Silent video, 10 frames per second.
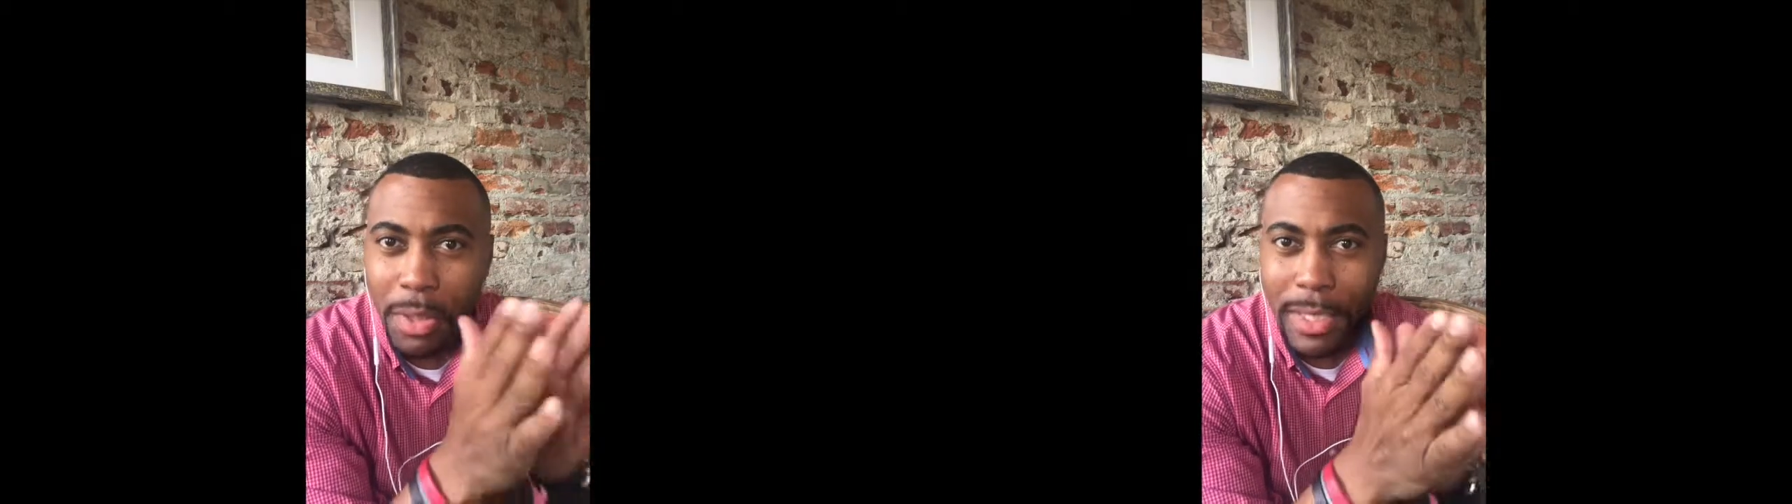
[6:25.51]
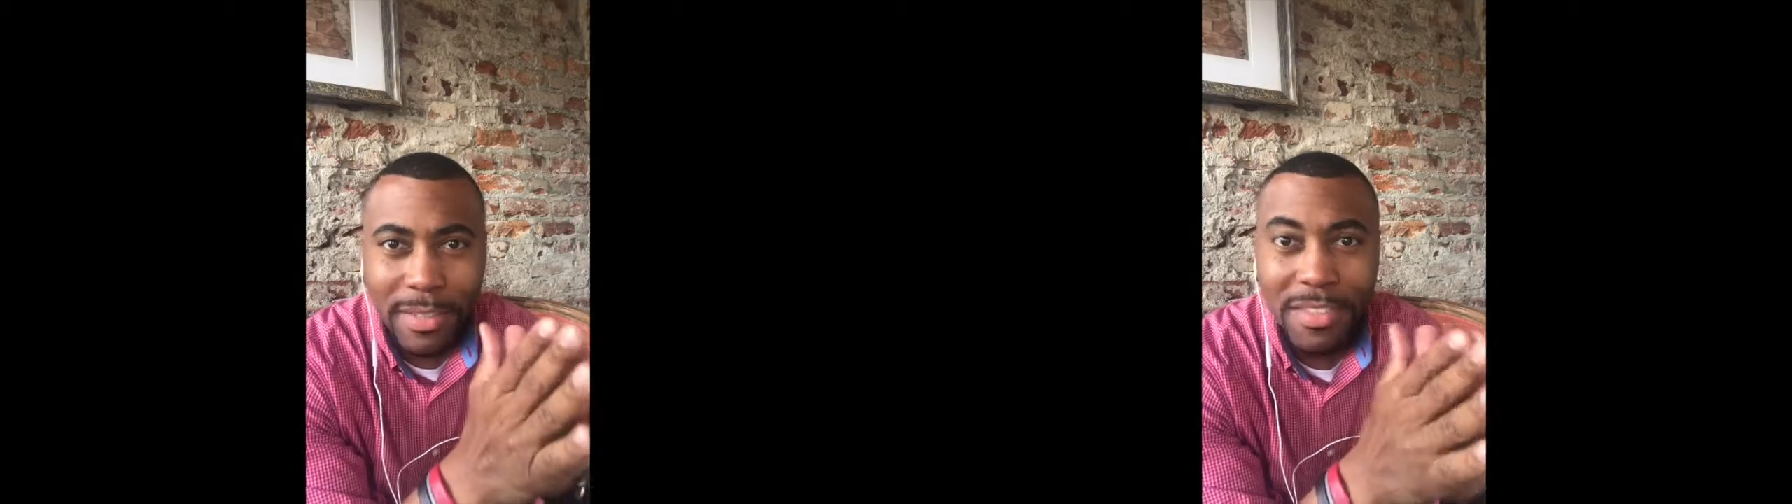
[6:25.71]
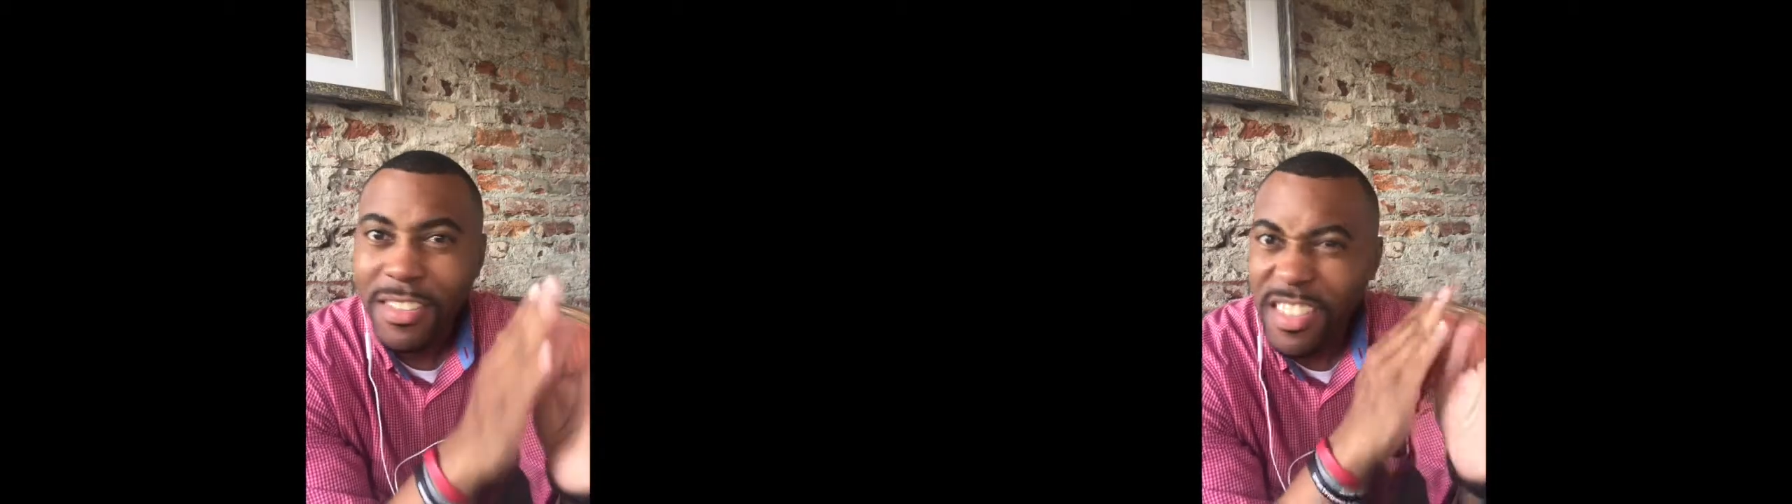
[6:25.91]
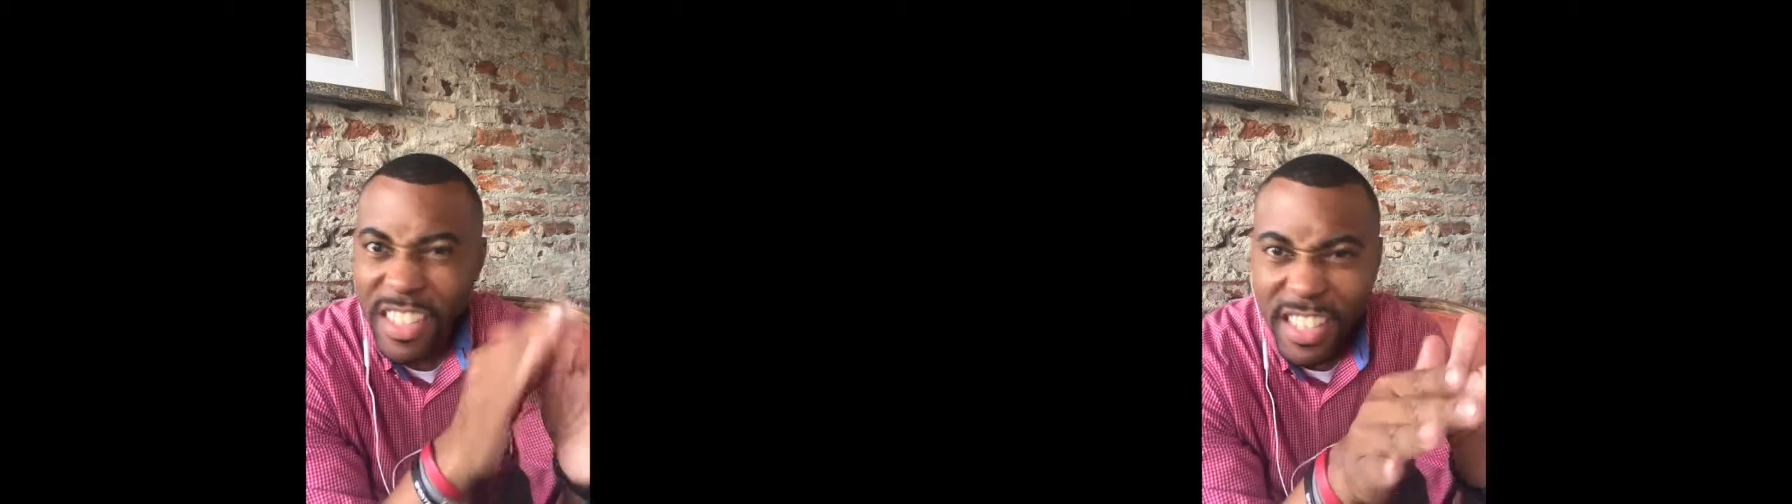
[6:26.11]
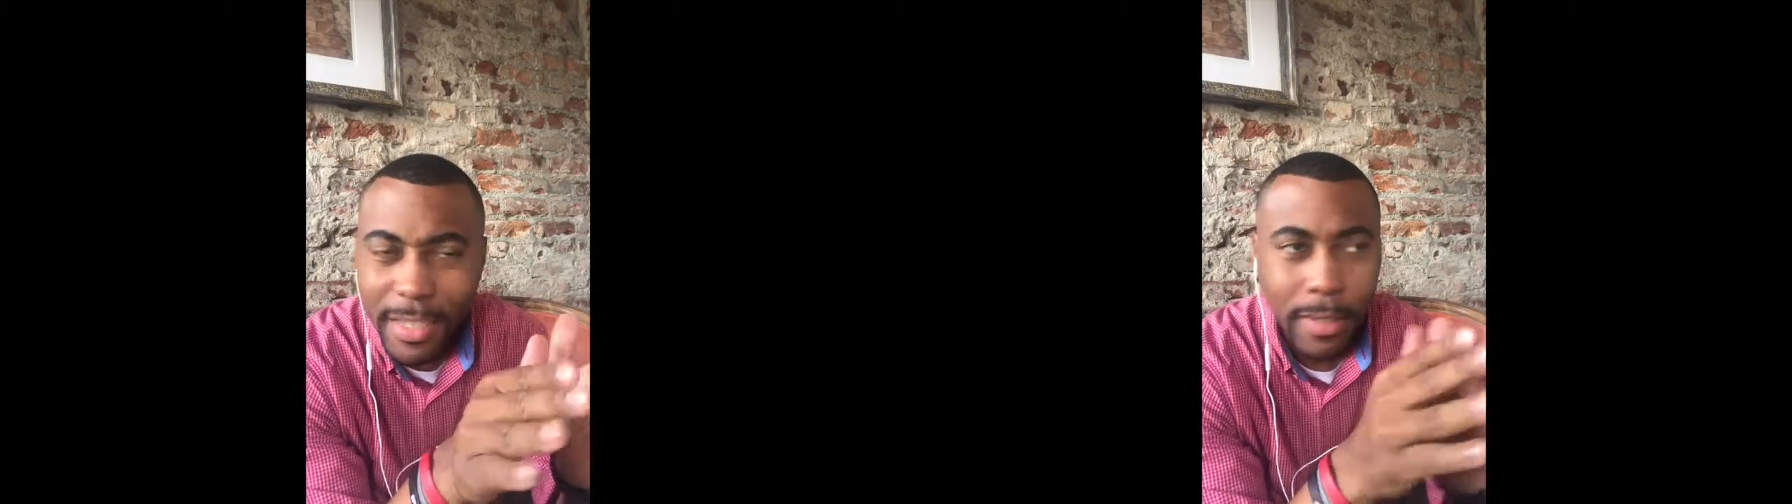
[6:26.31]
place,
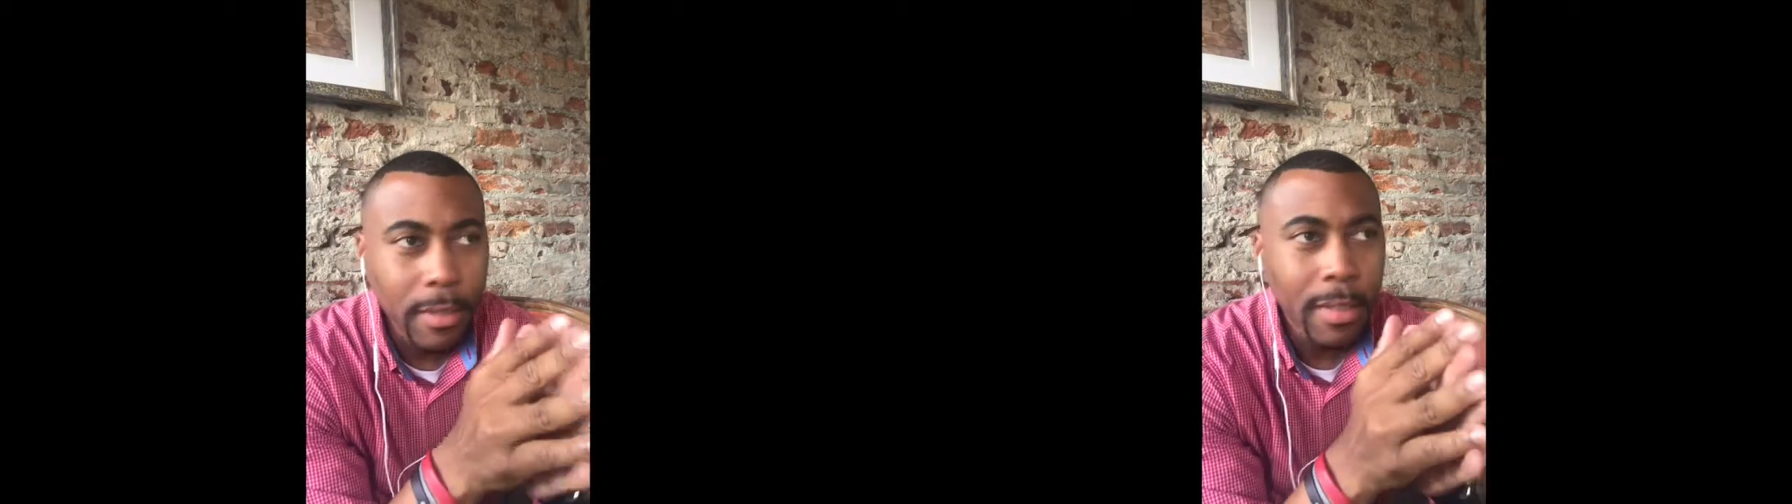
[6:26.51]
none,